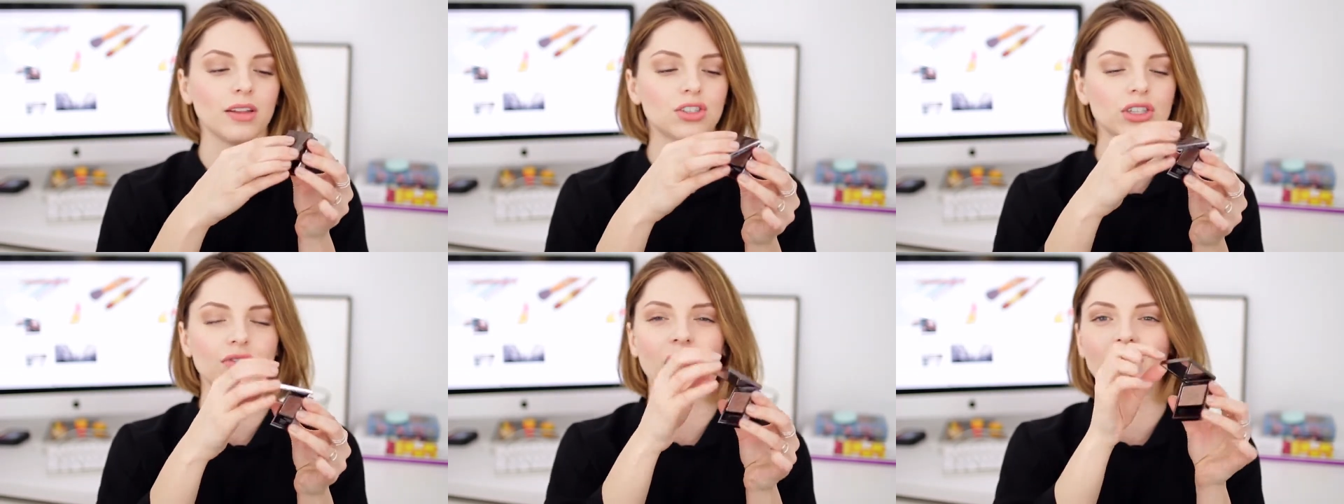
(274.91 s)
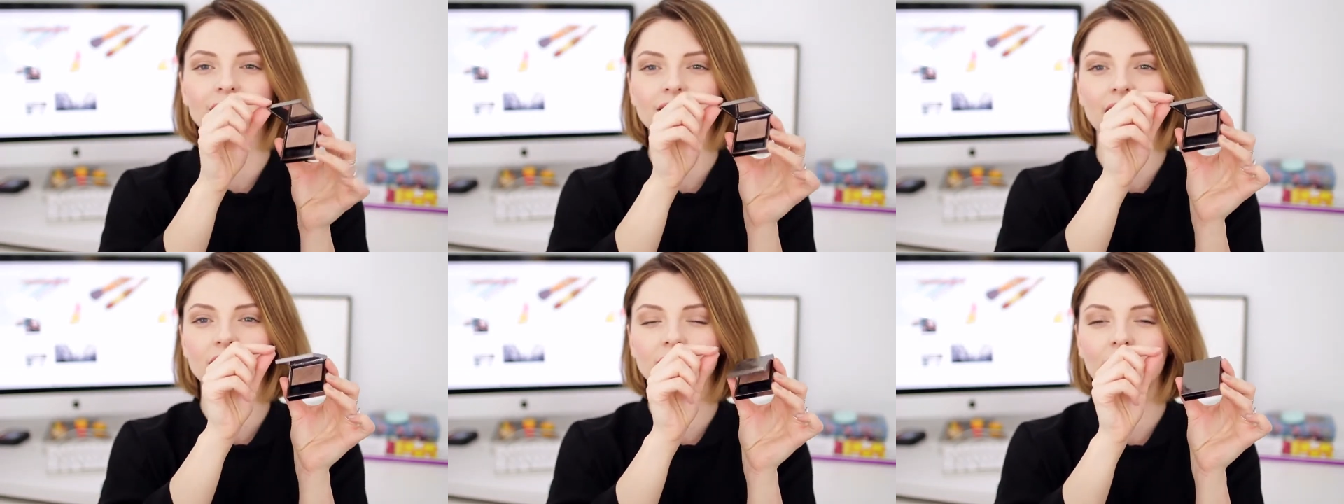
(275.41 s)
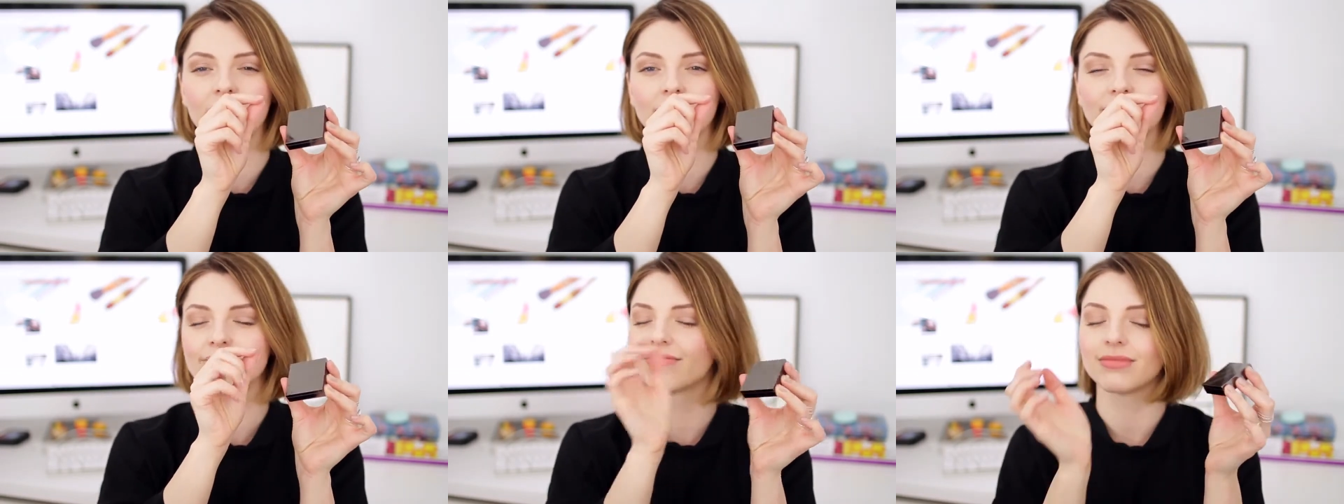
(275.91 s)
It's just very satisfying.
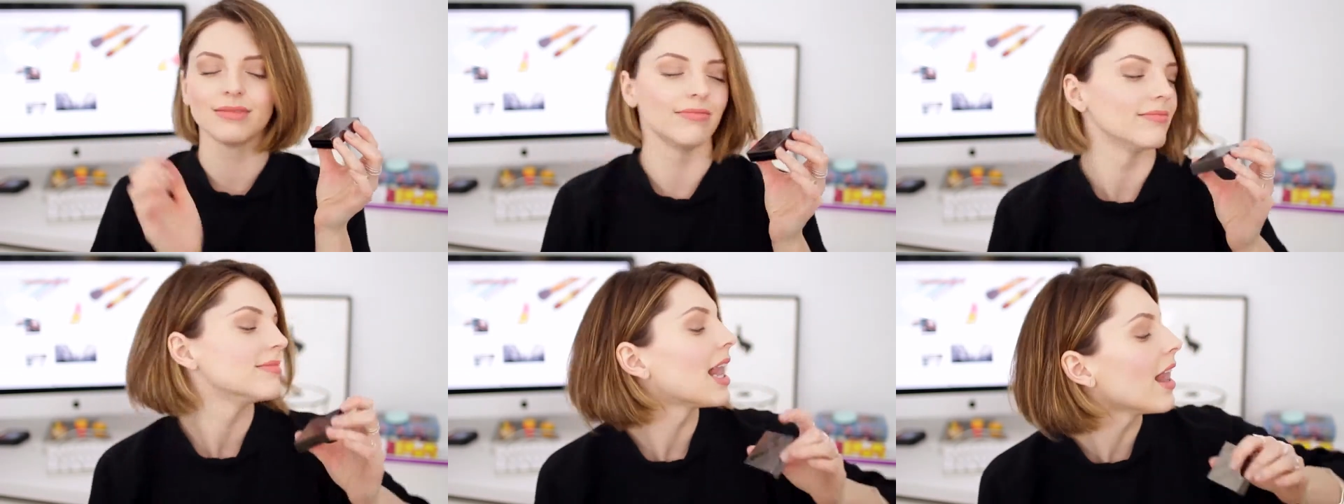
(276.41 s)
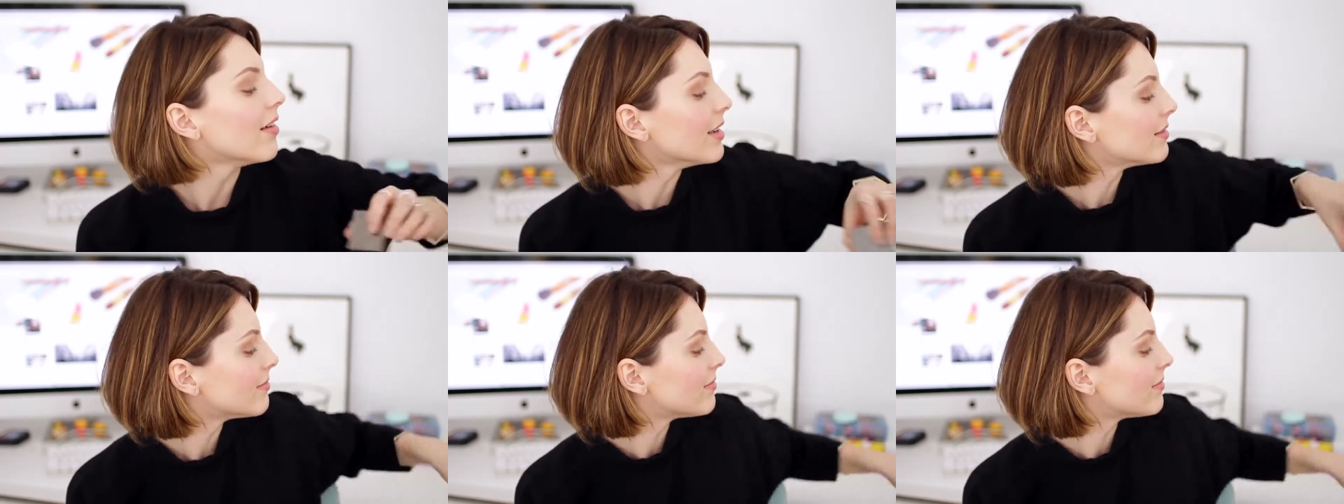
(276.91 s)
Mm, love it.